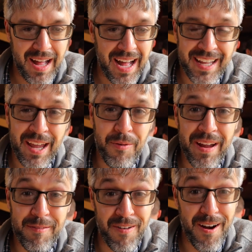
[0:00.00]
I can't
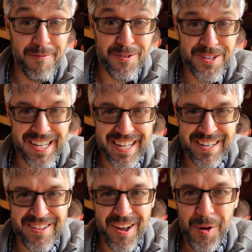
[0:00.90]
wait for our food to get
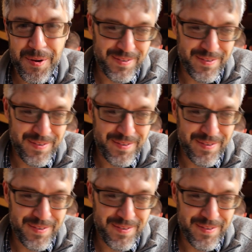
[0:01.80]
here though.